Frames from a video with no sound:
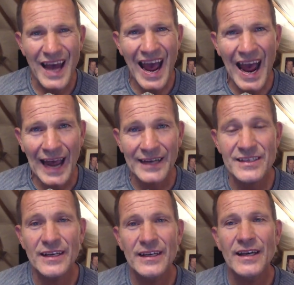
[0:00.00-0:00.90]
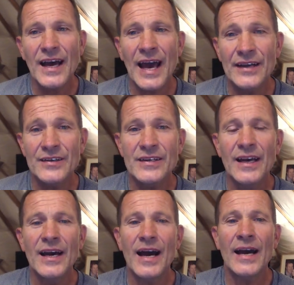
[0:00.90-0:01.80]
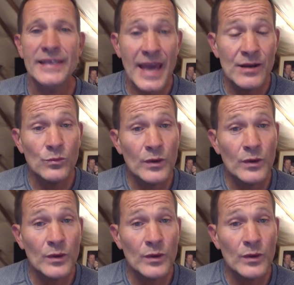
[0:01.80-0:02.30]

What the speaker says: act. And again,